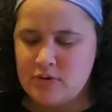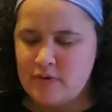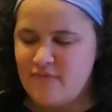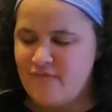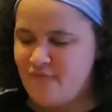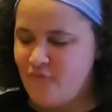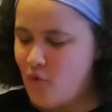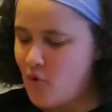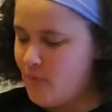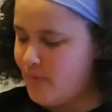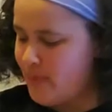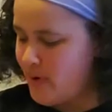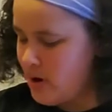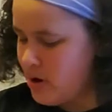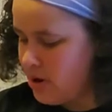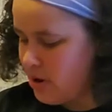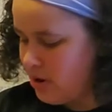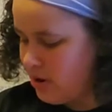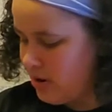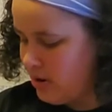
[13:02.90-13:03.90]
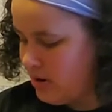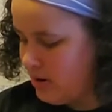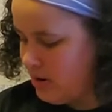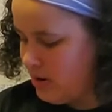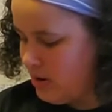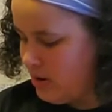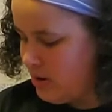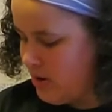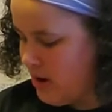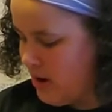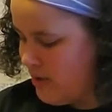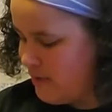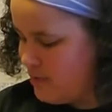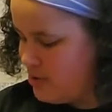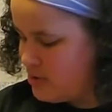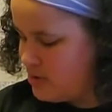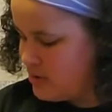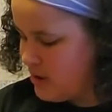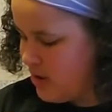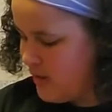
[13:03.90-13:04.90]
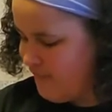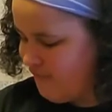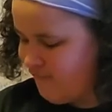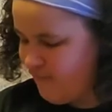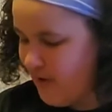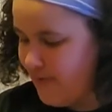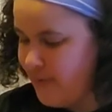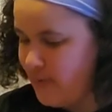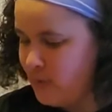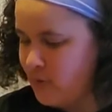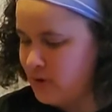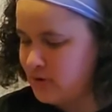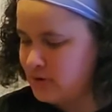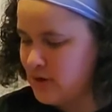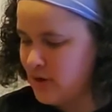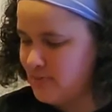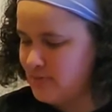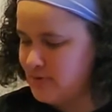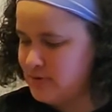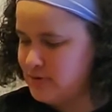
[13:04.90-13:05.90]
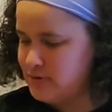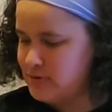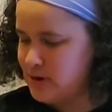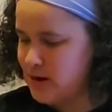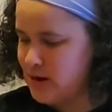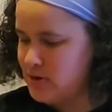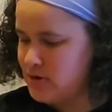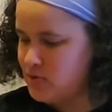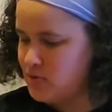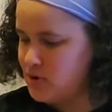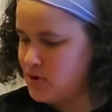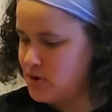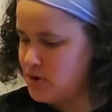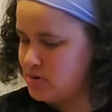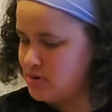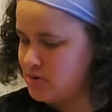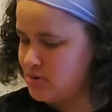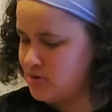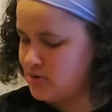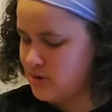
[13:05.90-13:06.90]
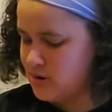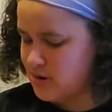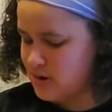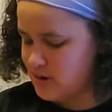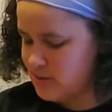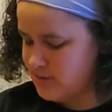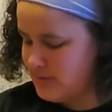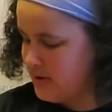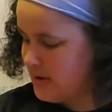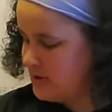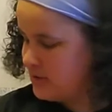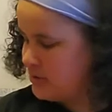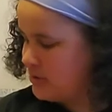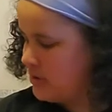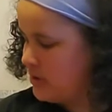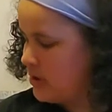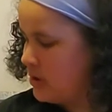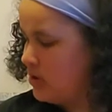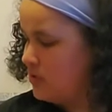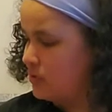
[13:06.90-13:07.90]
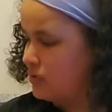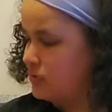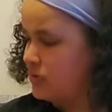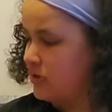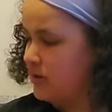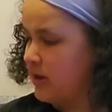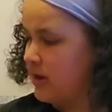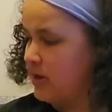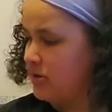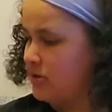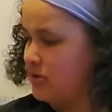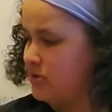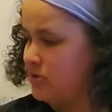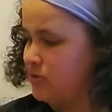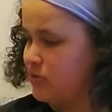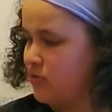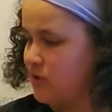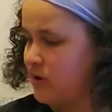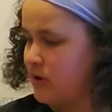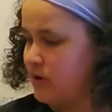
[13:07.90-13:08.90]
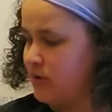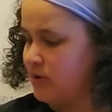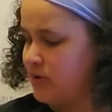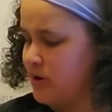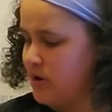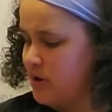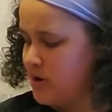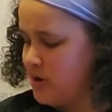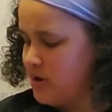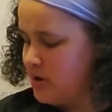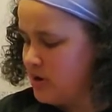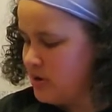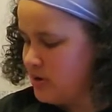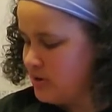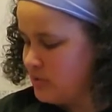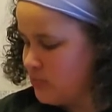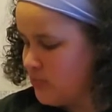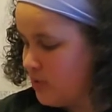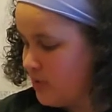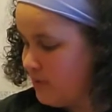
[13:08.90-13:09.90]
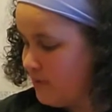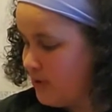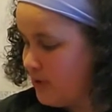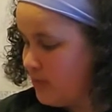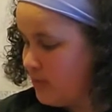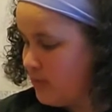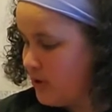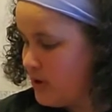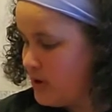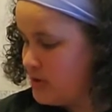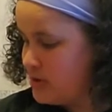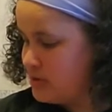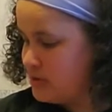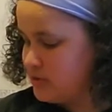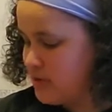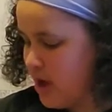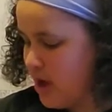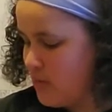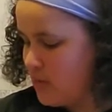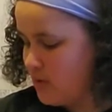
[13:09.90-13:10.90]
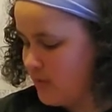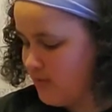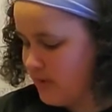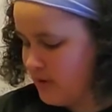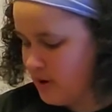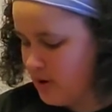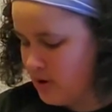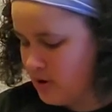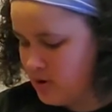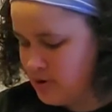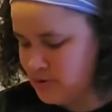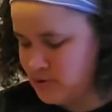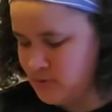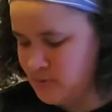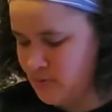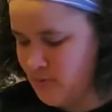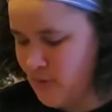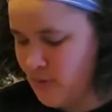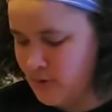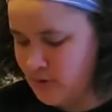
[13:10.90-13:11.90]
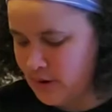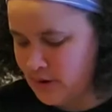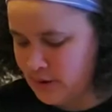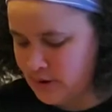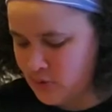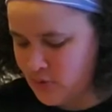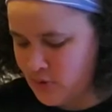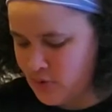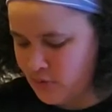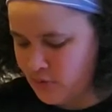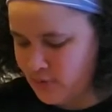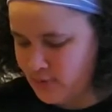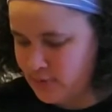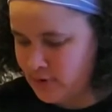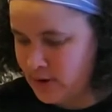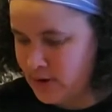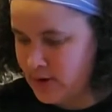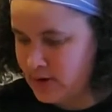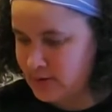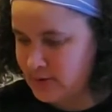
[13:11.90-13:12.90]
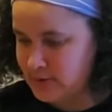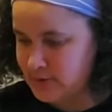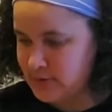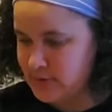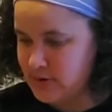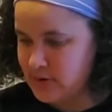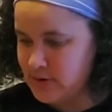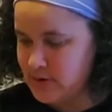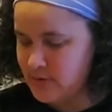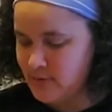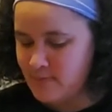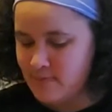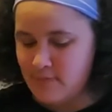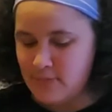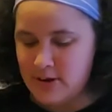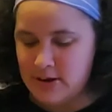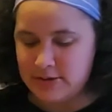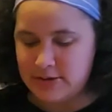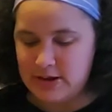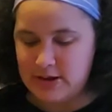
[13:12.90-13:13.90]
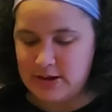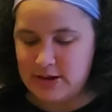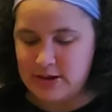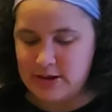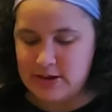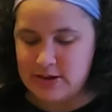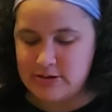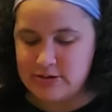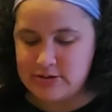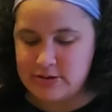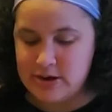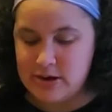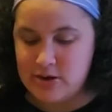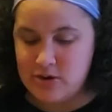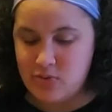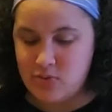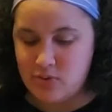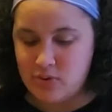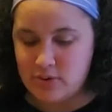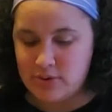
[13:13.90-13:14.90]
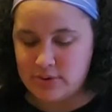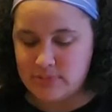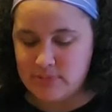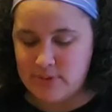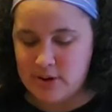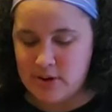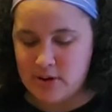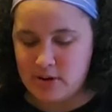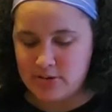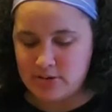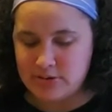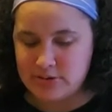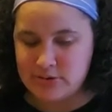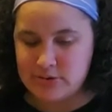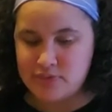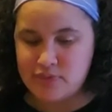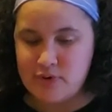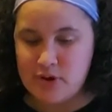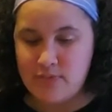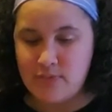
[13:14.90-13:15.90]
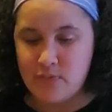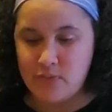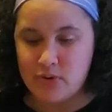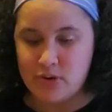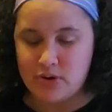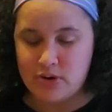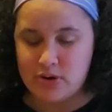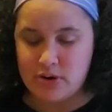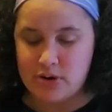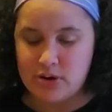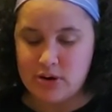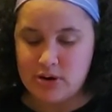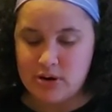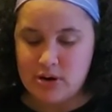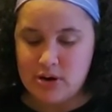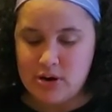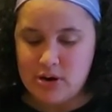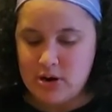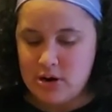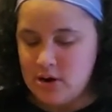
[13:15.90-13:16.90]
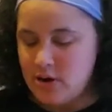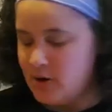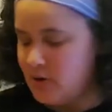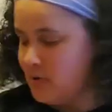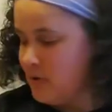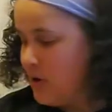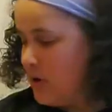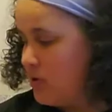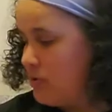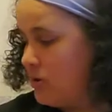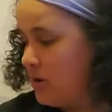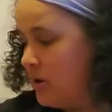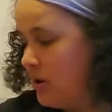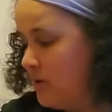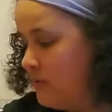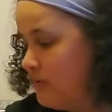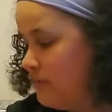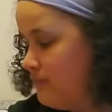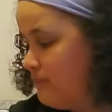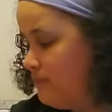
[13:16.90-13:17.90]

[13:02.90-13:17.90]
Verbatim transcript: Four part. I've only got February, so I missed January, so it means it goes together as one as one big piece. That would have been awesome. I would have got the one from last month. I didn't get January's box. This is February. Okay.